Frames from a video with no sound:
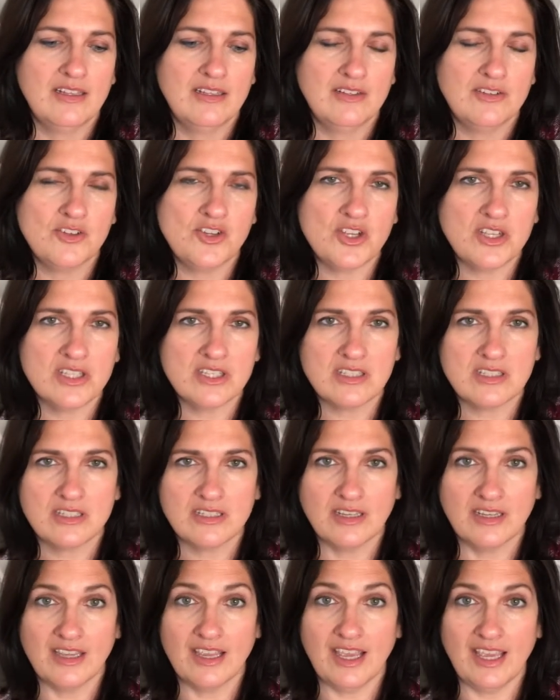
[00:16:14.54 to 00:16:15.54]
just
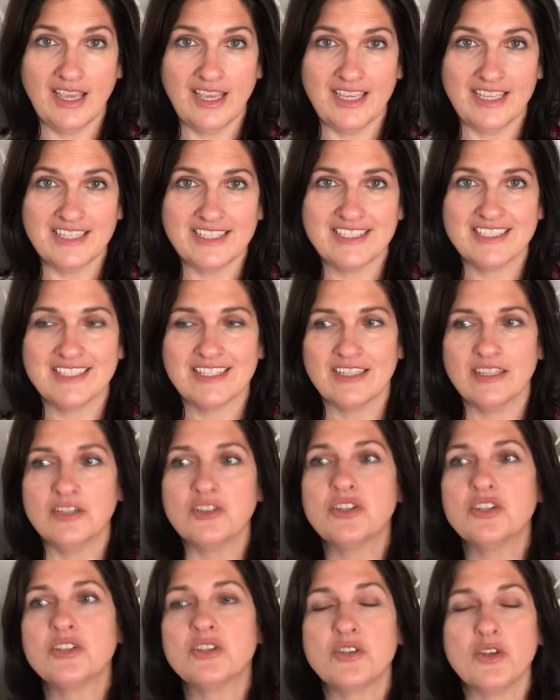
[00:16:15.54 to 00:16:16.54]
in case,
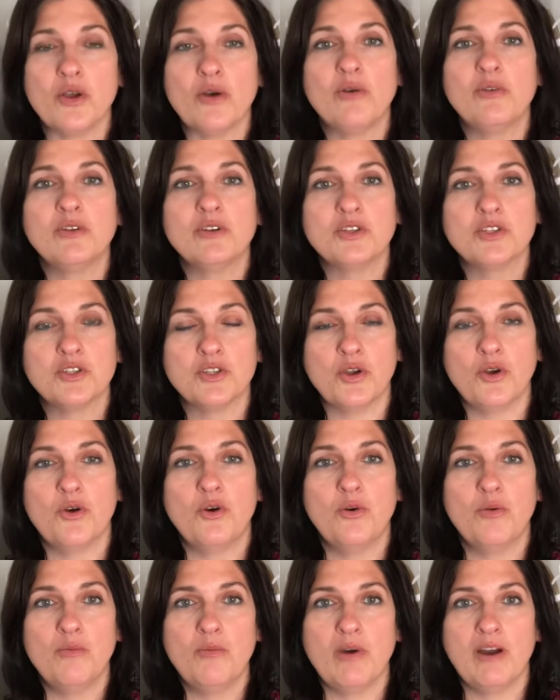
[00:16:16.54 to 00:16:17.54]
just know there's
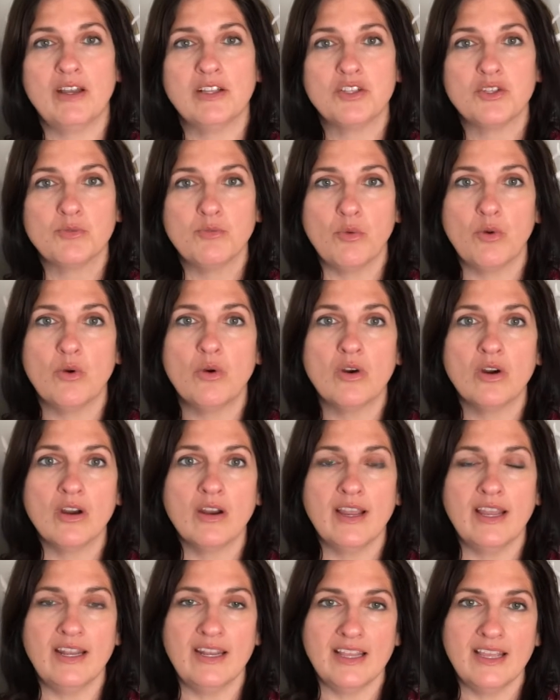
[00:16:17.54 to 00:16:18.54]
so much more.
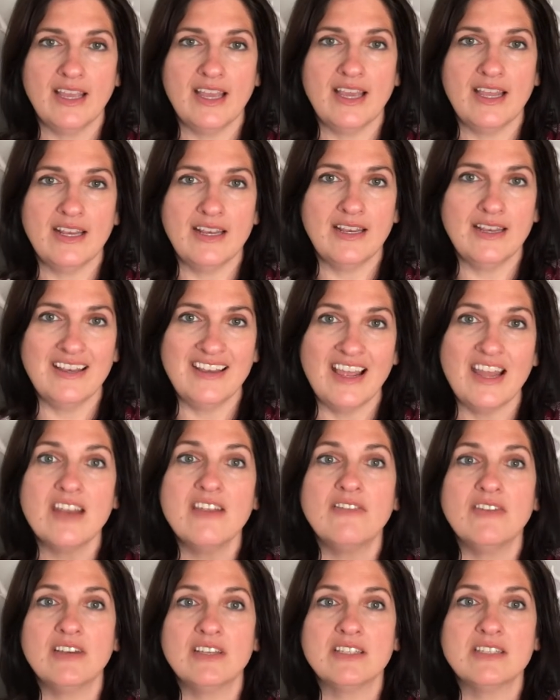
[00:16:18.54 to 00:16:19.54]
And again, none
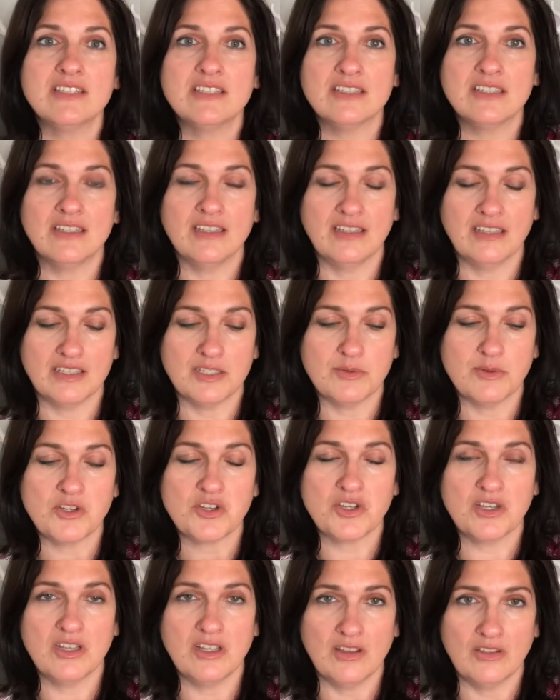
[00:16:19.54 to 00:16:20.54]
of us,
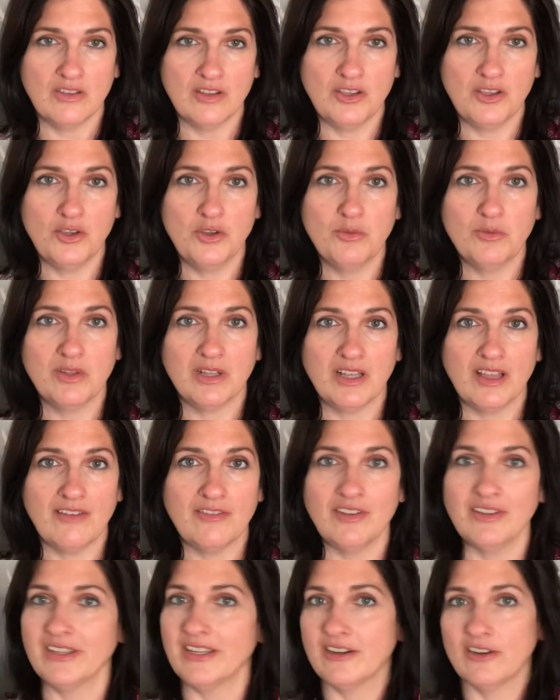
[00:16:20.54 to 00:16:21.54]
especially on the human
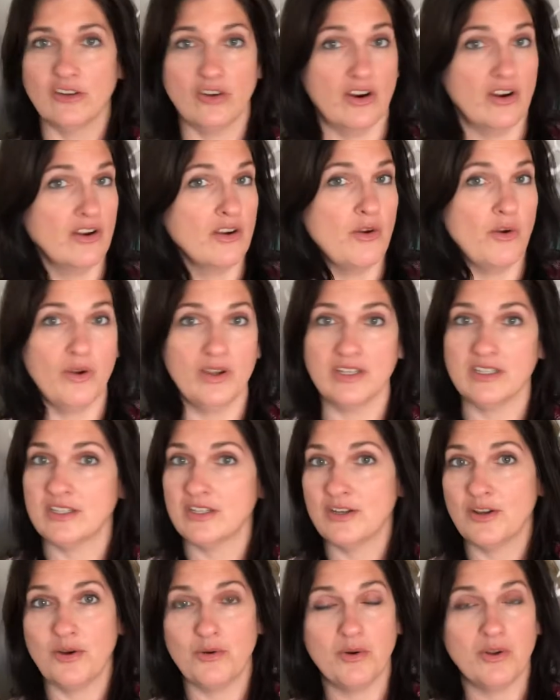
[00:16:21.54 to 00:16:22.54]
level here, are going to
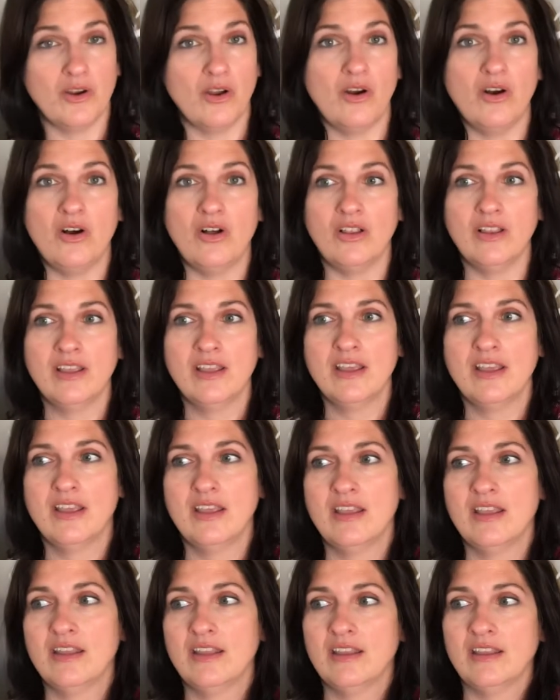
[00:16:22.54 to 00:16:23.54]
know it all.
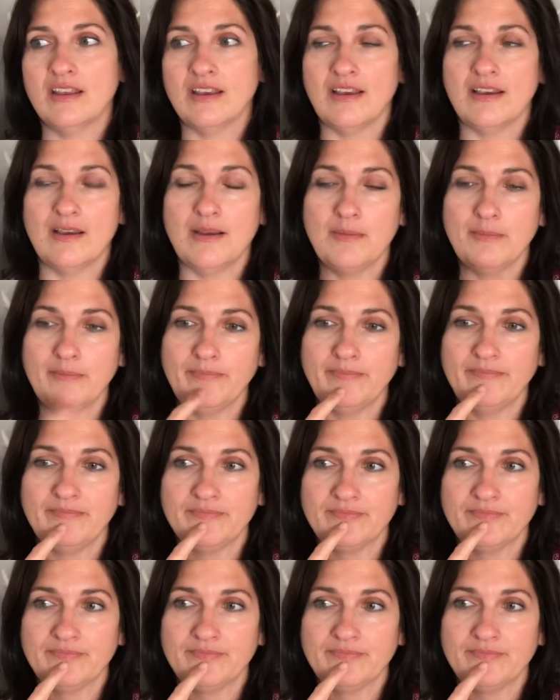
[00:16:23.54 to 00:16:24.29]
Um,